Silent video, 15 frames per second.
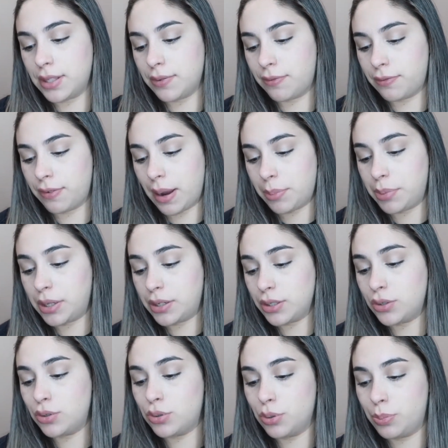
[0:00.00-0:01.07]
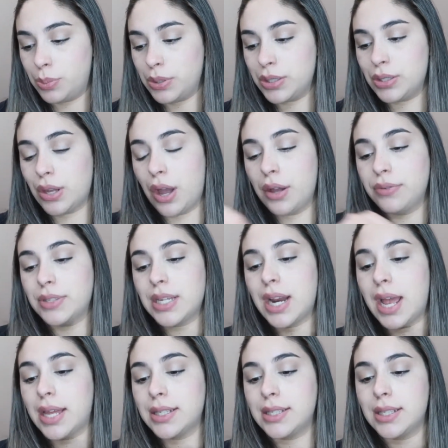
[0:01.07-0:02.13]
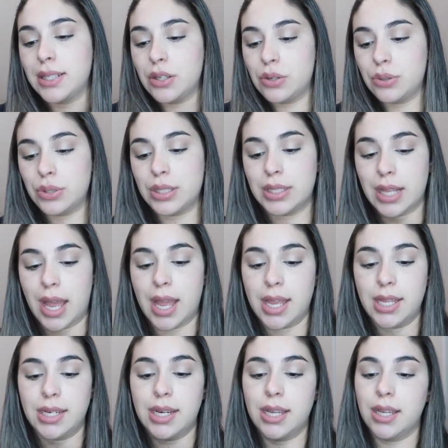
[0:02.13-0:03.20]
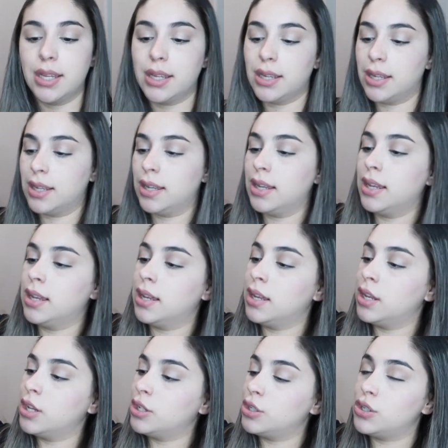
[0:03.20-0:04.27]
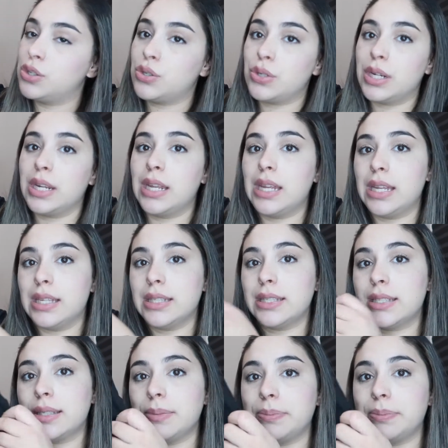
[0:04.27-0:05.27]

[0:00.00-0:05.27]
The fabric is super soft. It has the little side stringies